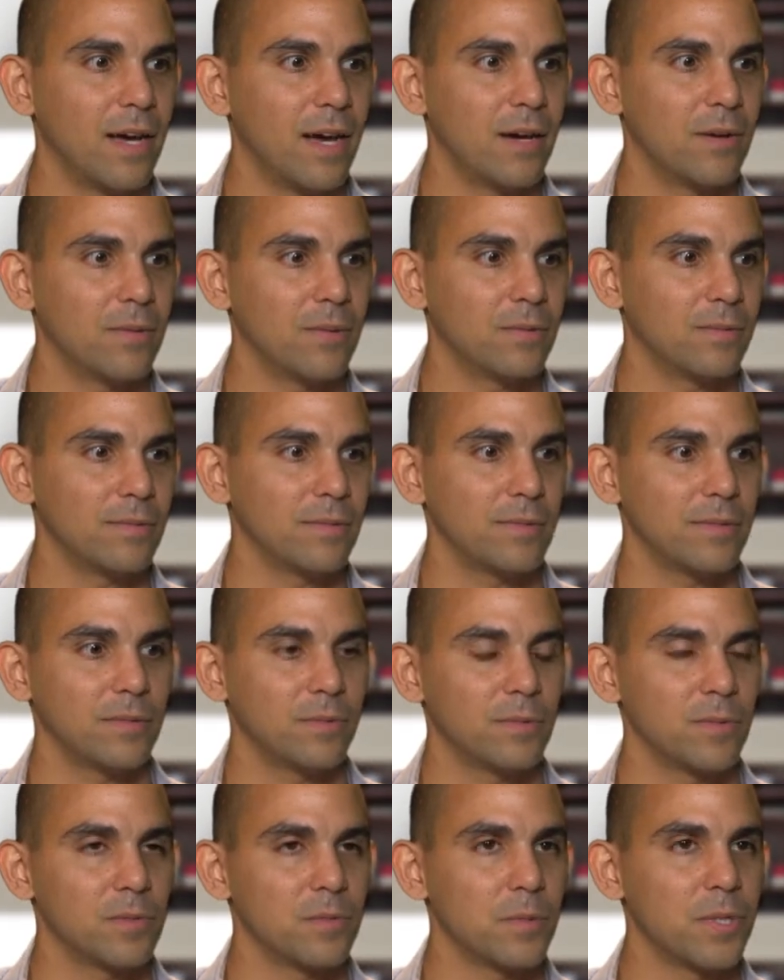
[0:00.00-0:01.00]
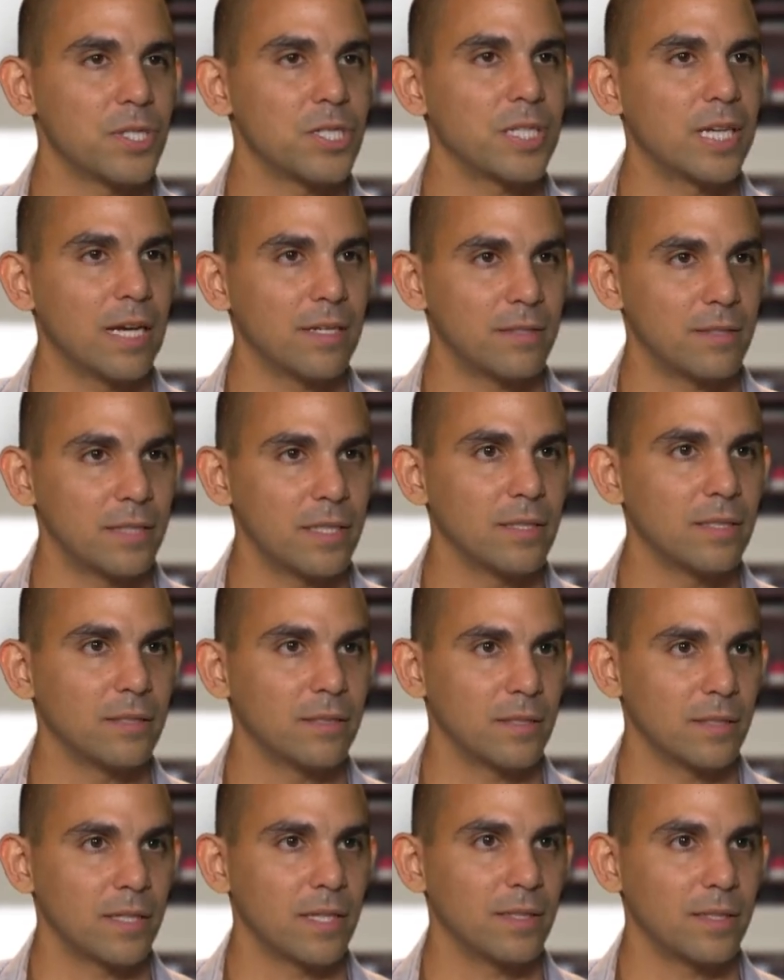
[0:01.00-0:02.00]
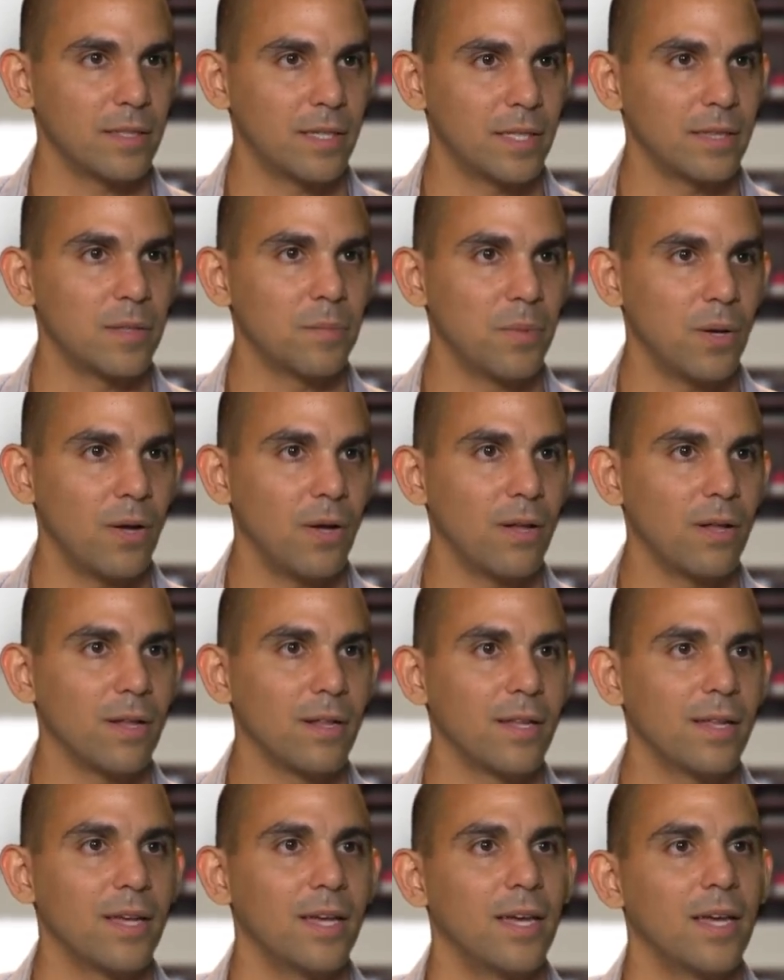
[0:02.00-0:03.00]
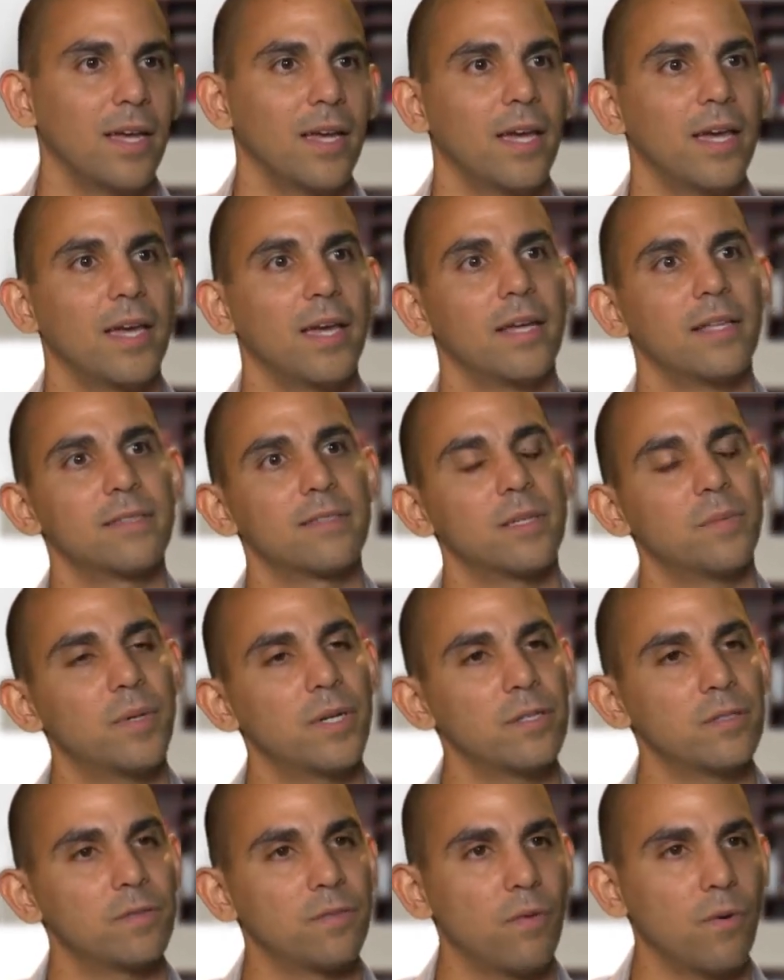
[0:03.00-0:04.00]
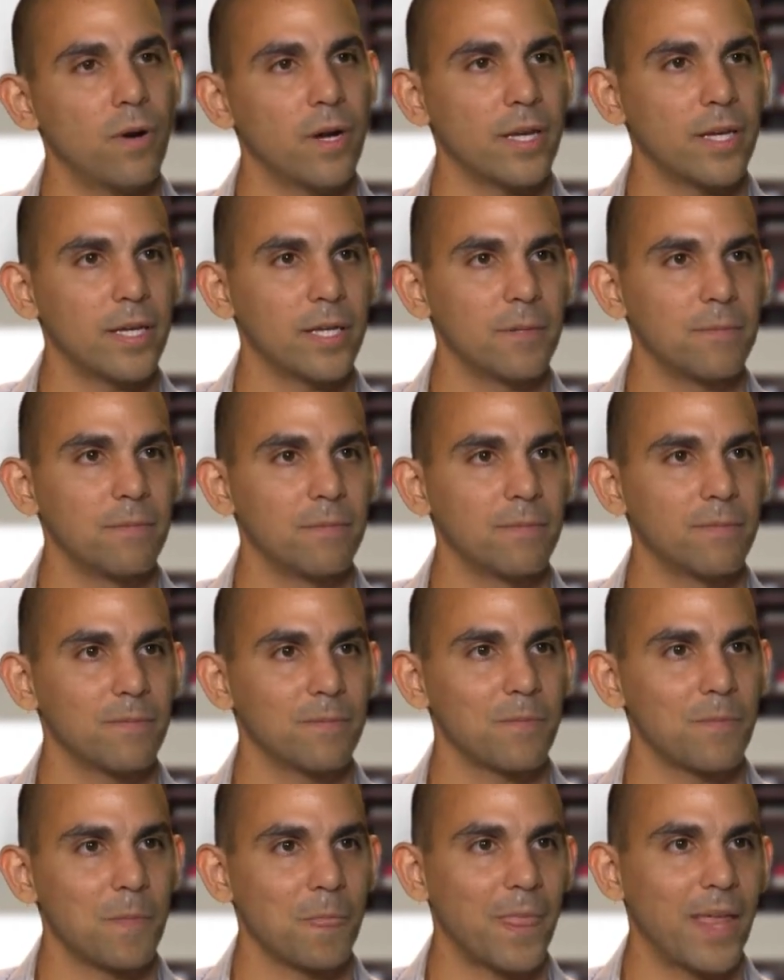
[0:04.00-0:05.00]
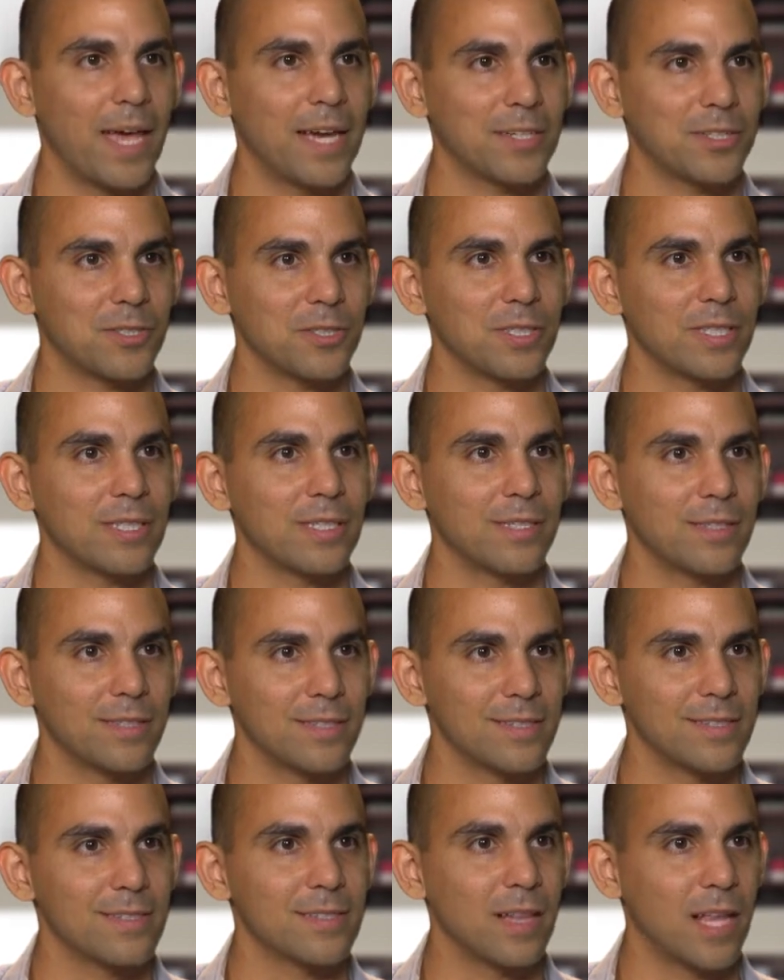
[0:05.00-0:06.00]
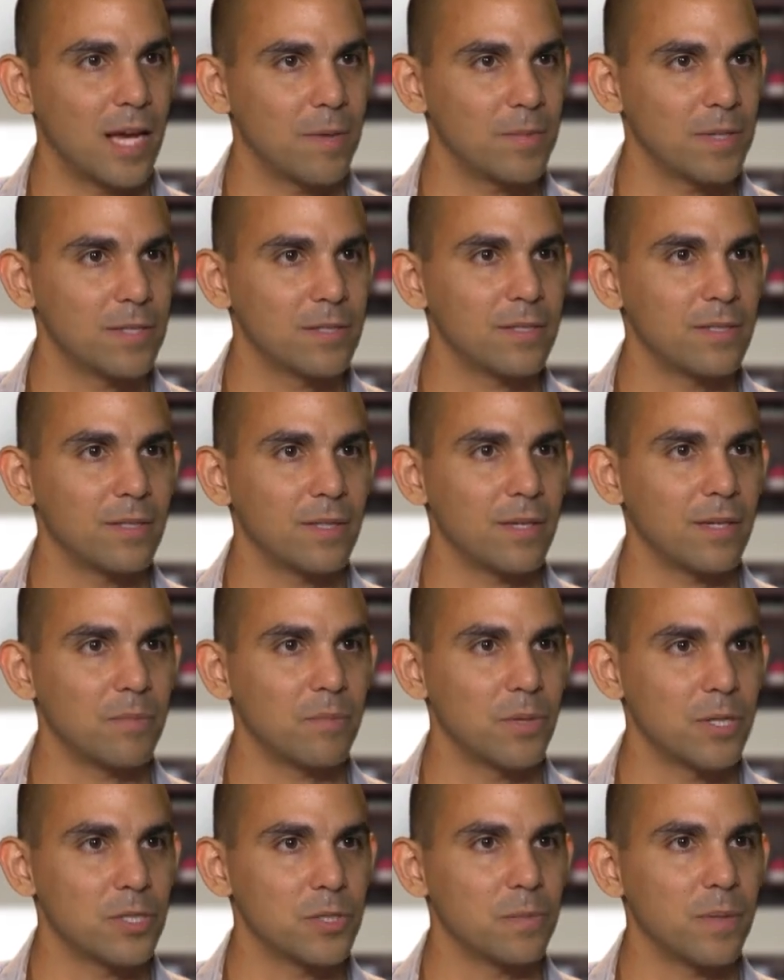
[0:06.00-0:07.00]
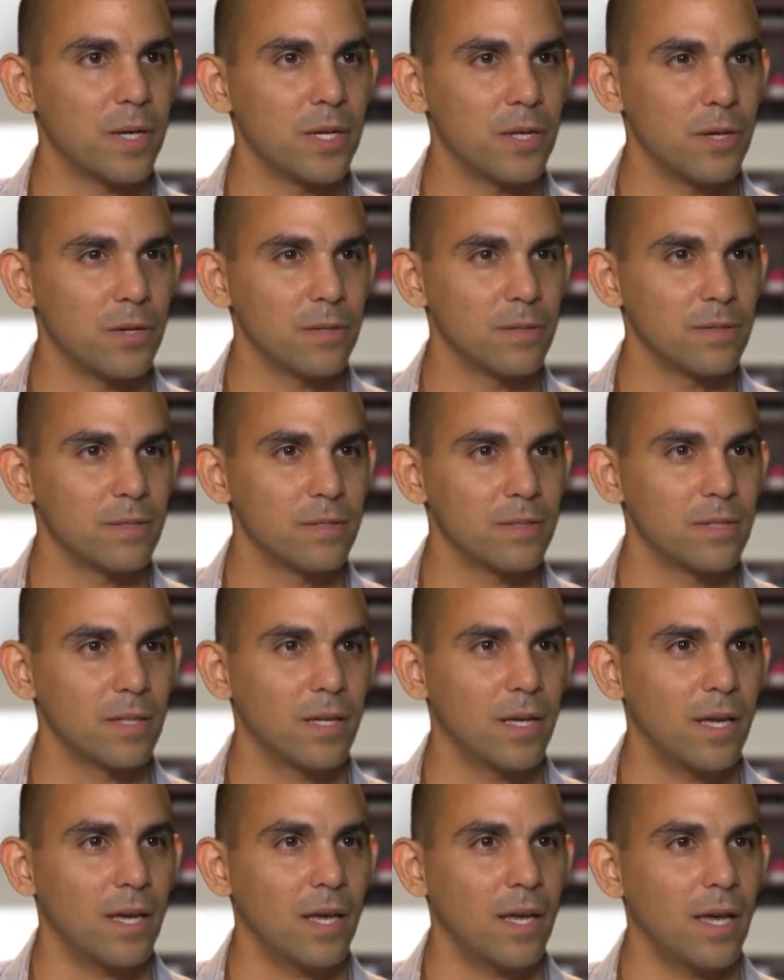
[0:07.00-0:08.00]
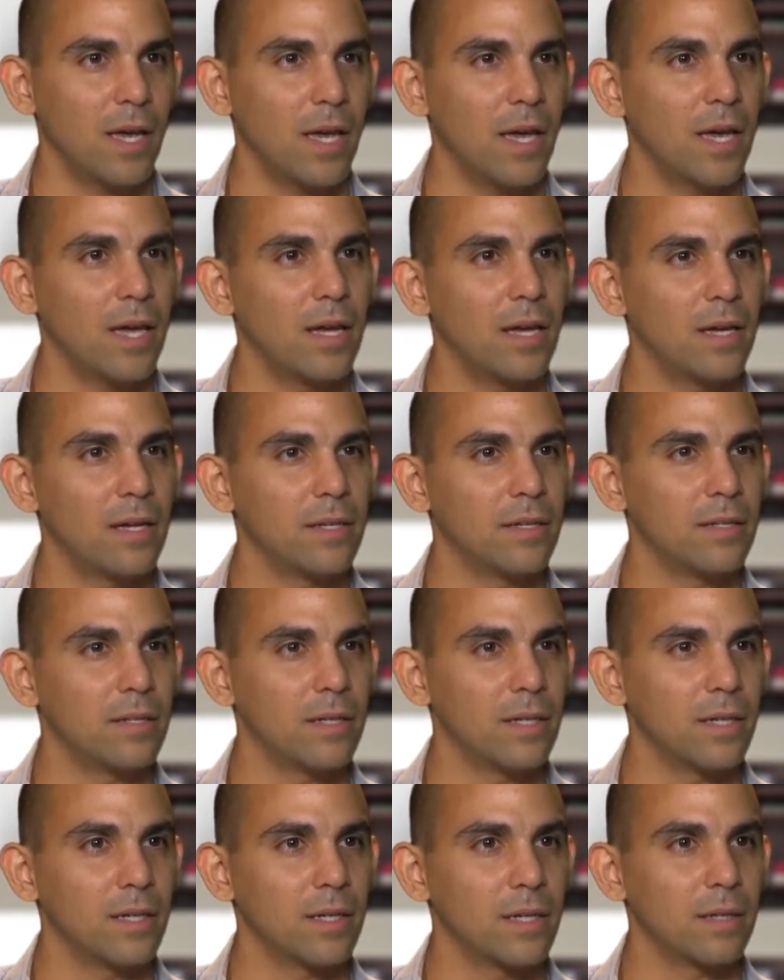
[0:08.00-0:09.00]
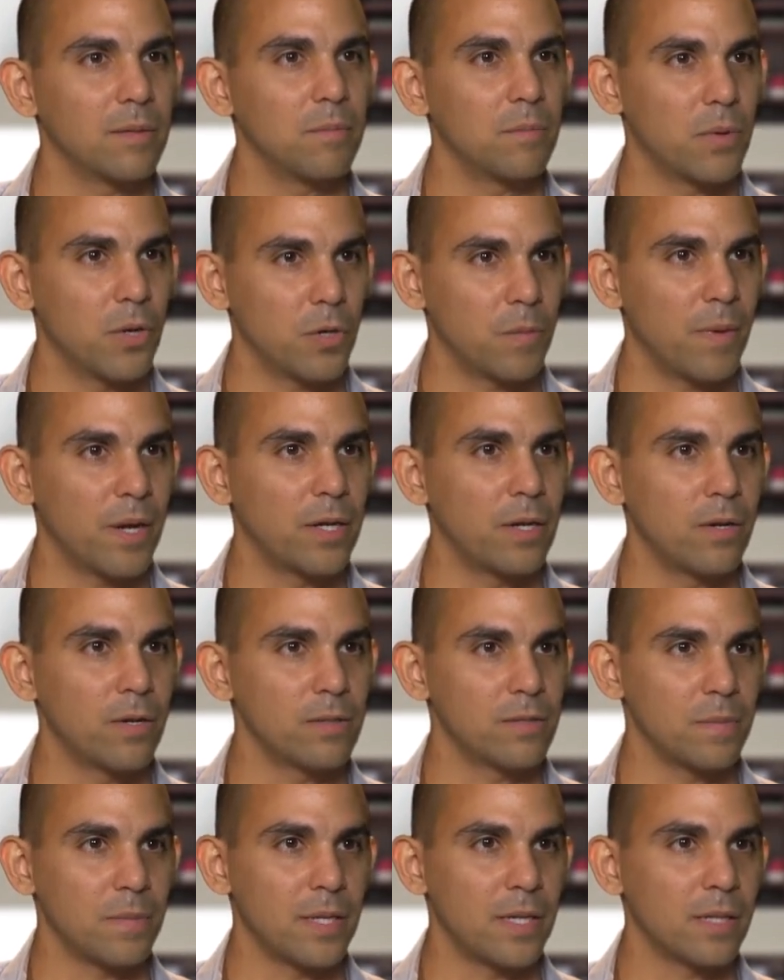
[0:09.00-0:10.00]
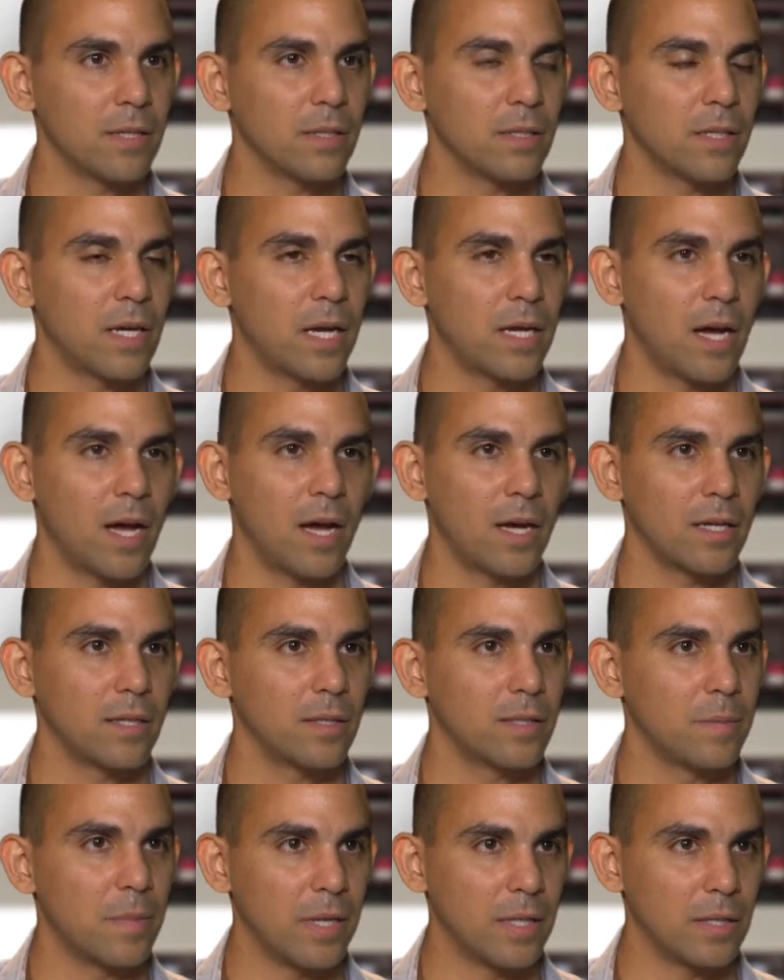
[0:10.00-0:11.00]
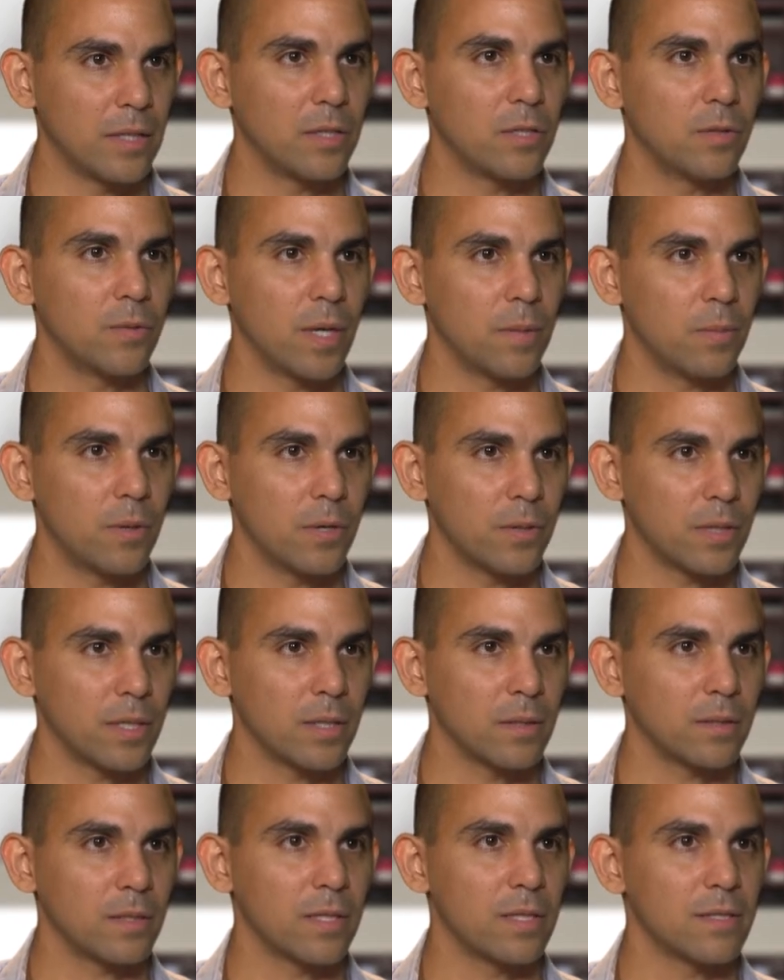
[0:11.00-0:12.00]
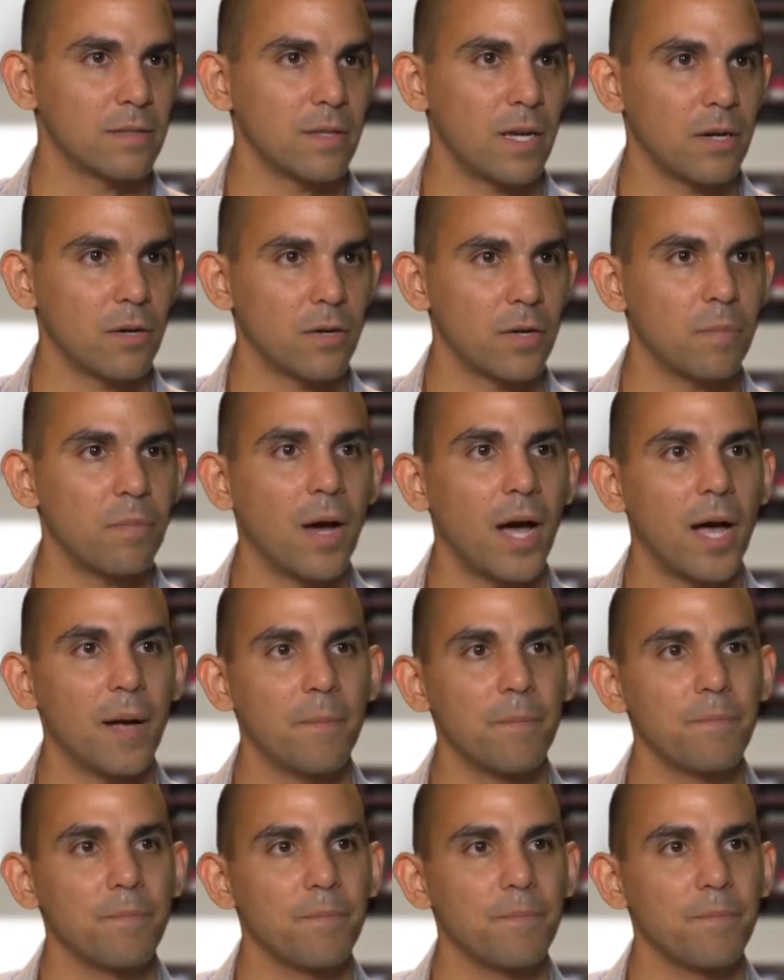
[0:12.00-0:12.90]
I was reaching out to get the ball, and somebody's forehead actually slammed into the bridge of my nose and broke my nose immediately. I immediately knew I broke it because I heard a pop.